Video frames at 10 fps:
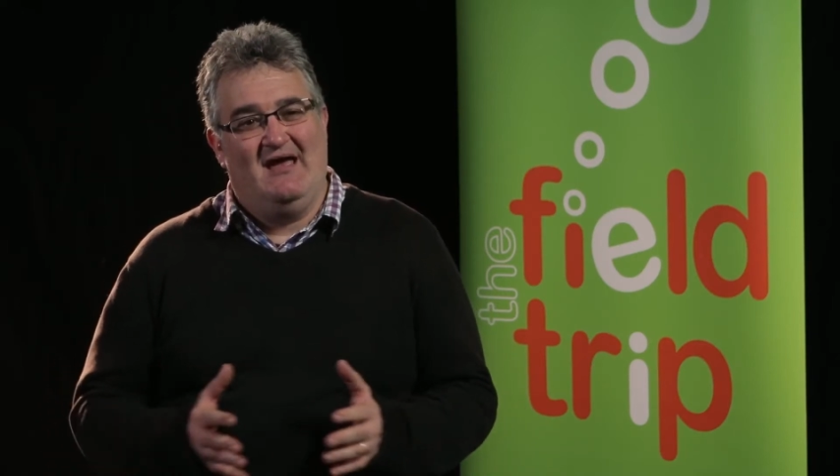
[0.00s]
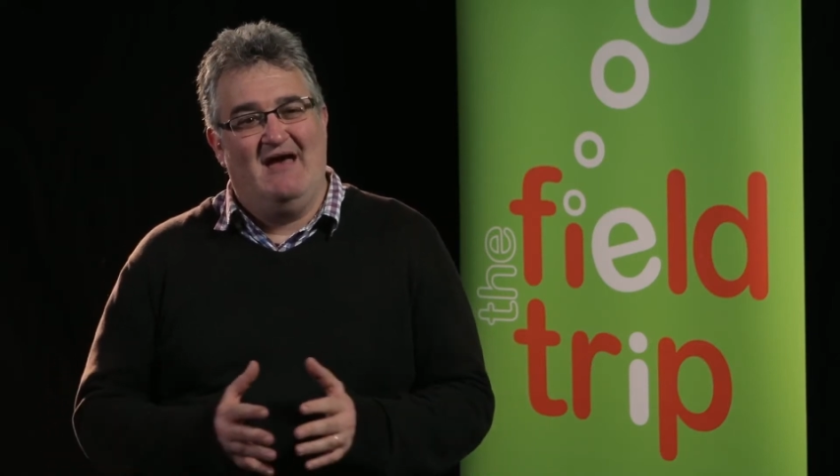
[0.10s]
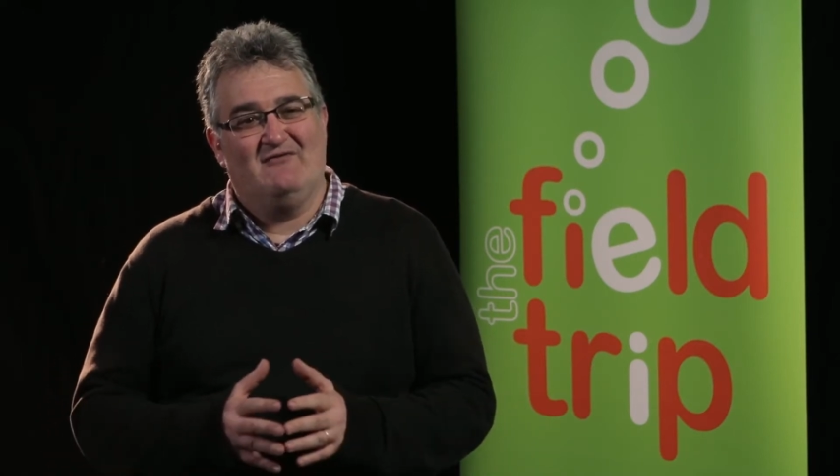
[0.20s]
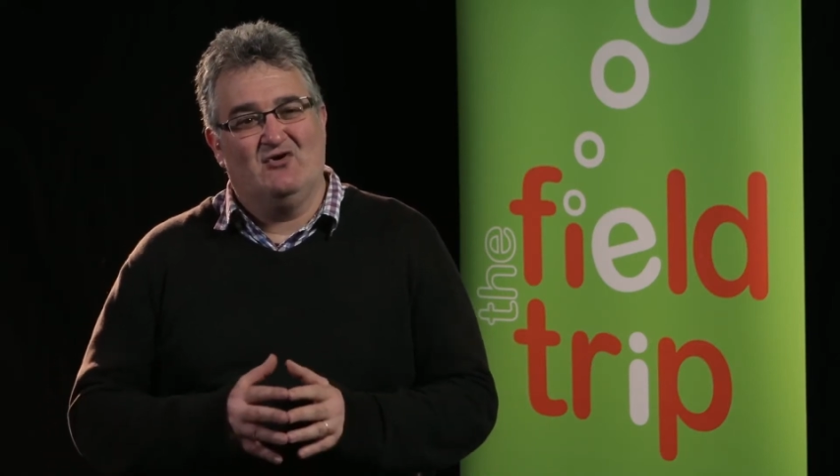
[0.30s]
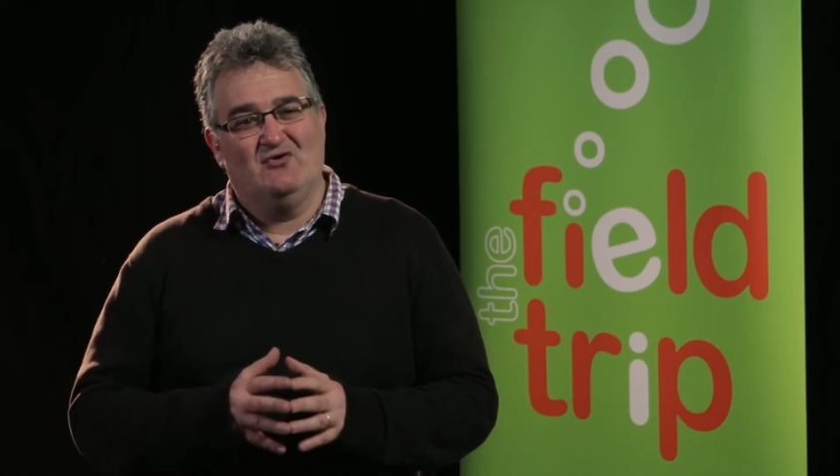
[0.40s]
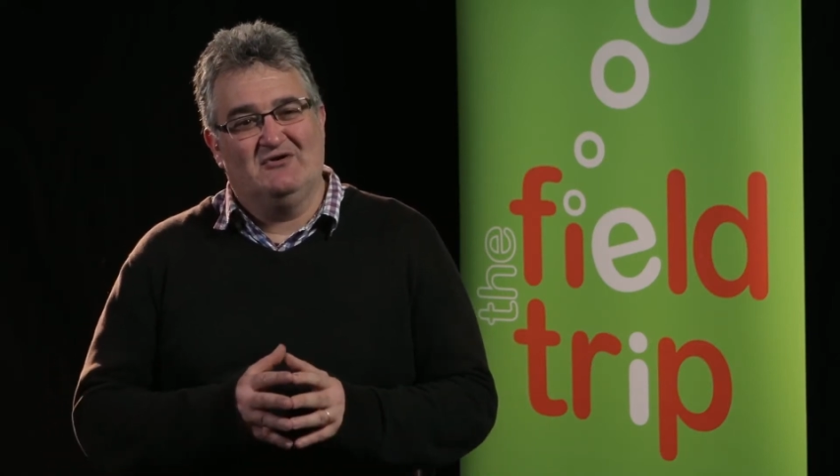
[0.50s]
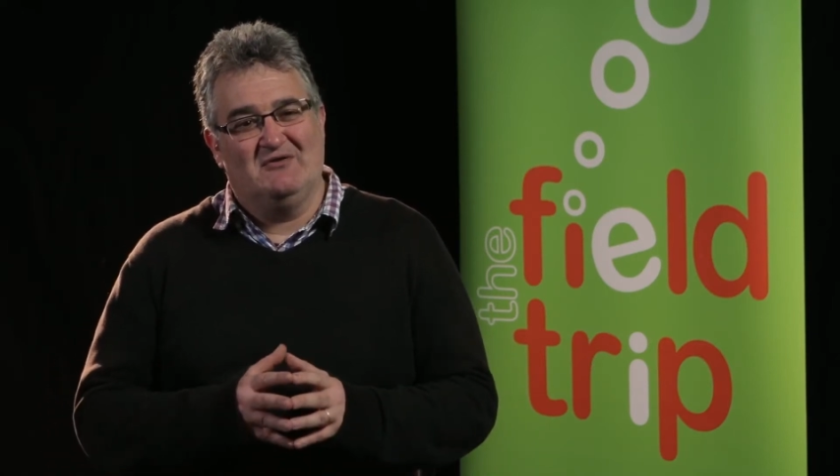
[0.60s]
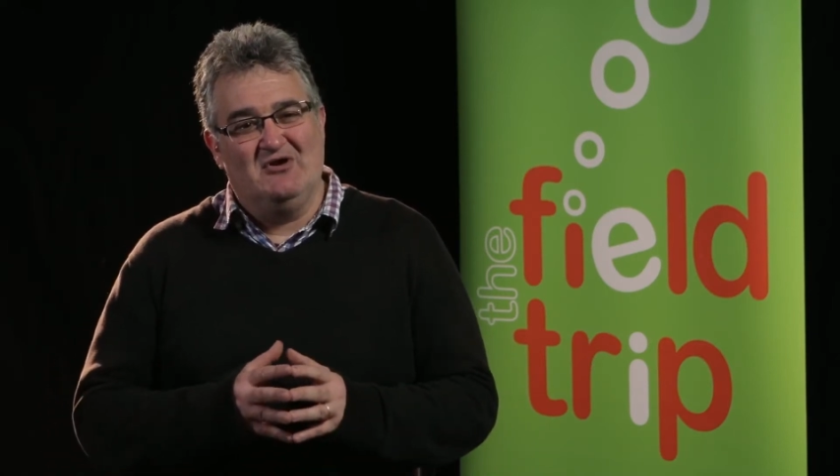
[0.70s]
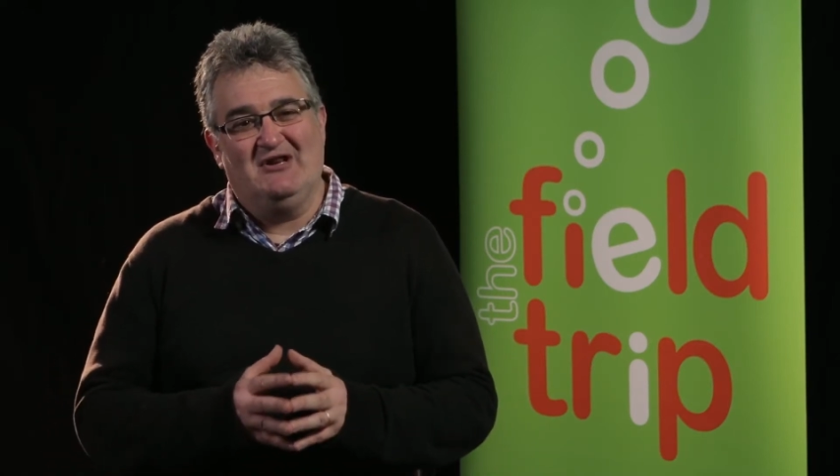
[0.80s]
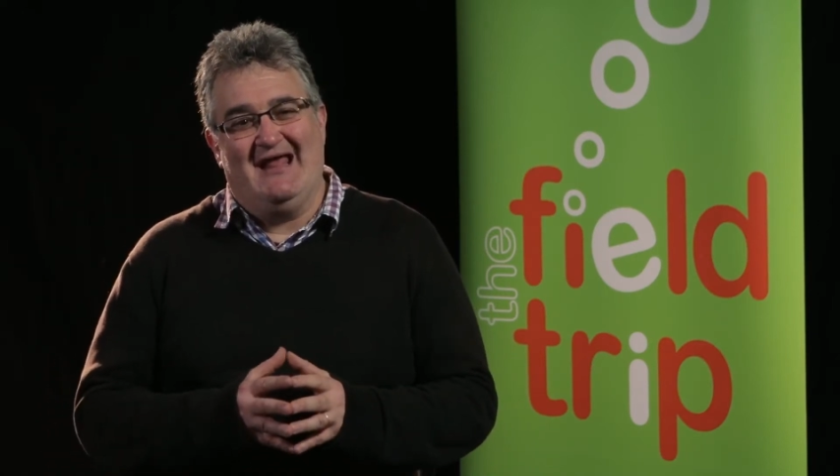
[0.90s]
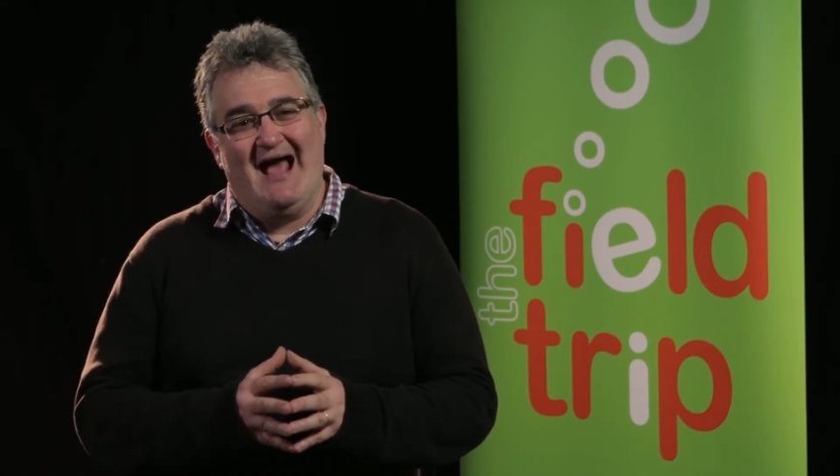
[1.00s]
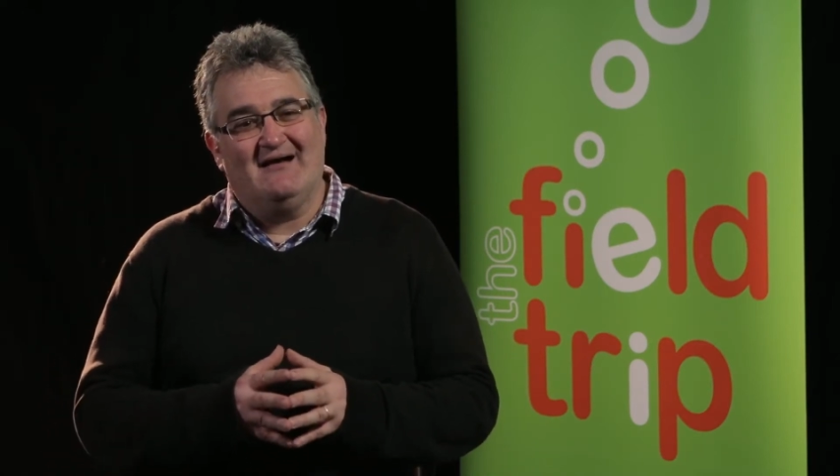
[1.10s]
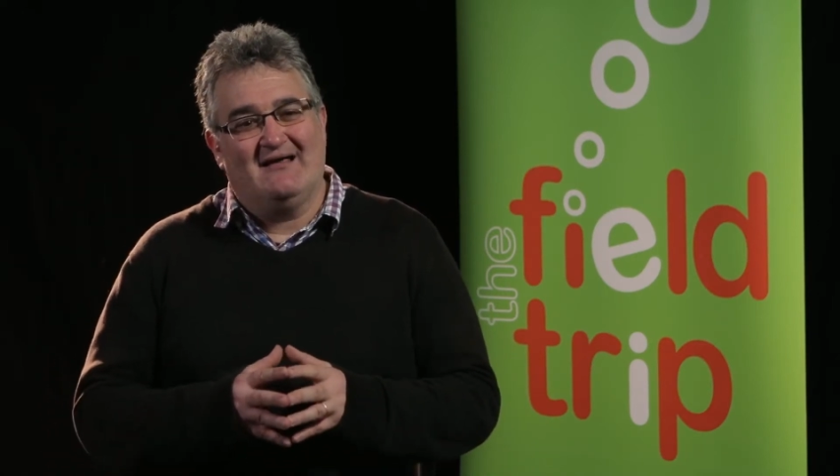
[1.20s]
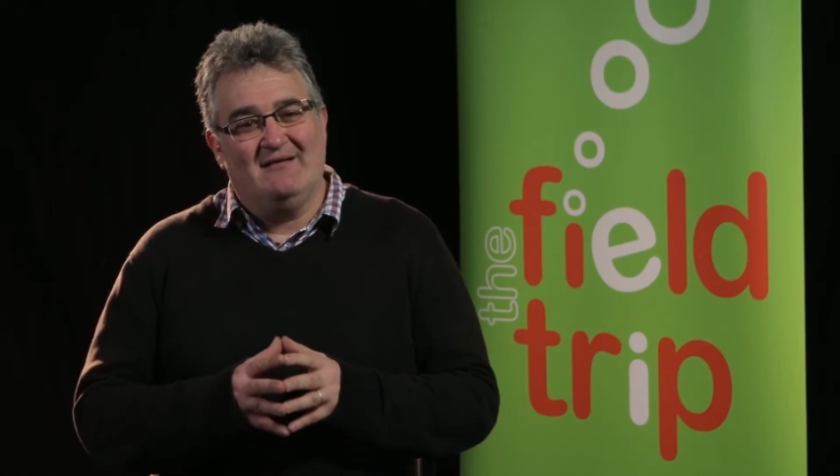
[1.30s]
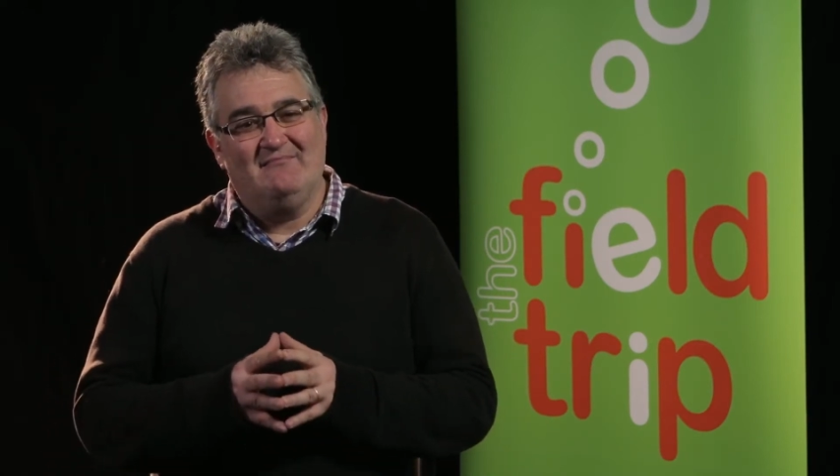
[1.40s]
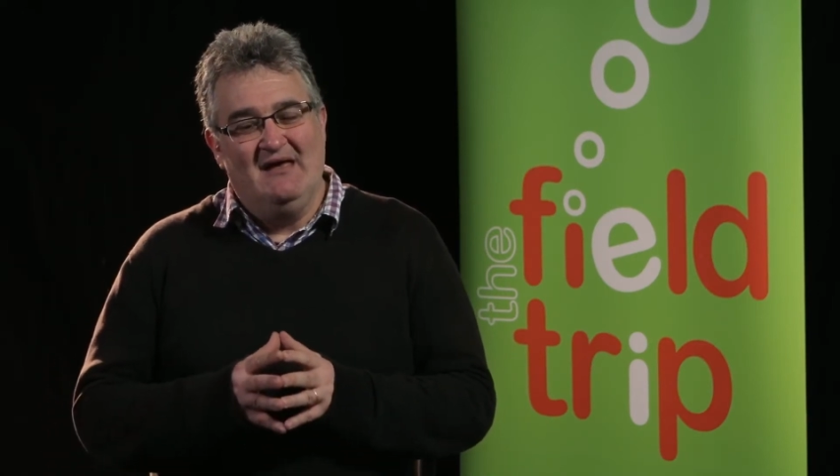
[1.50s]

have a good community outcome,